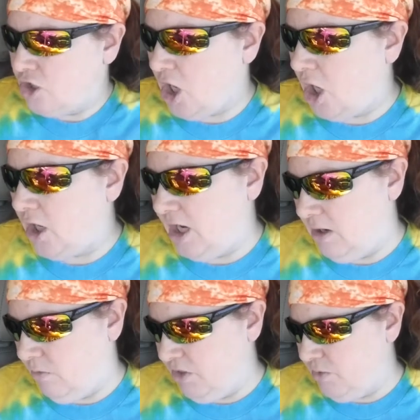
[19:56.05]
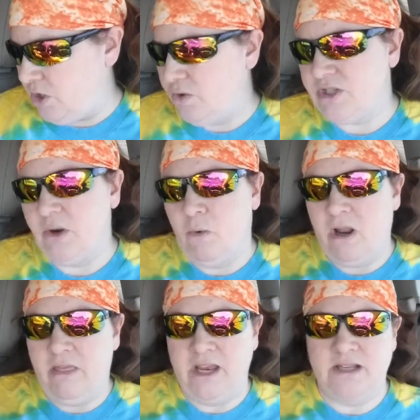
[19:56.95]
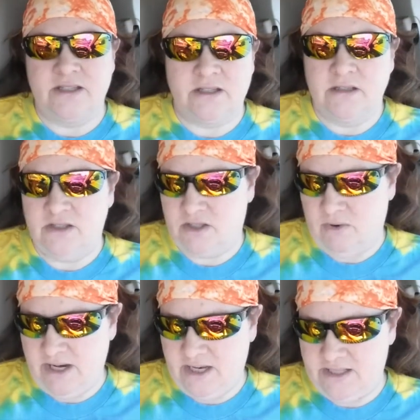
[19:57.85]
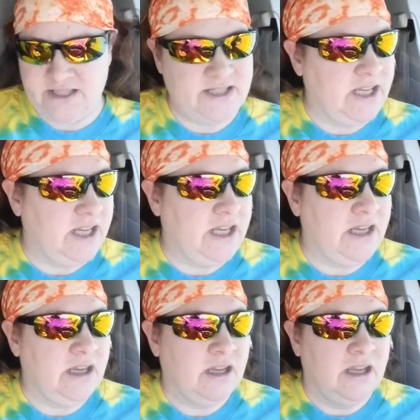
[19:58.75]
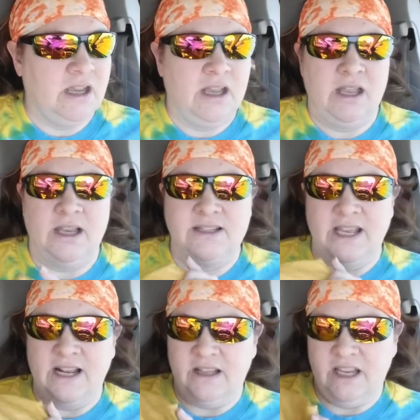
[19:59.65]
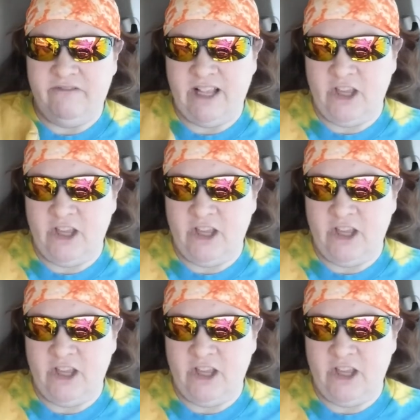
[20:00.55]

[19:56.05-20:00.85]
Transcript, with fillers: Target with using one of these so I could see exactly if I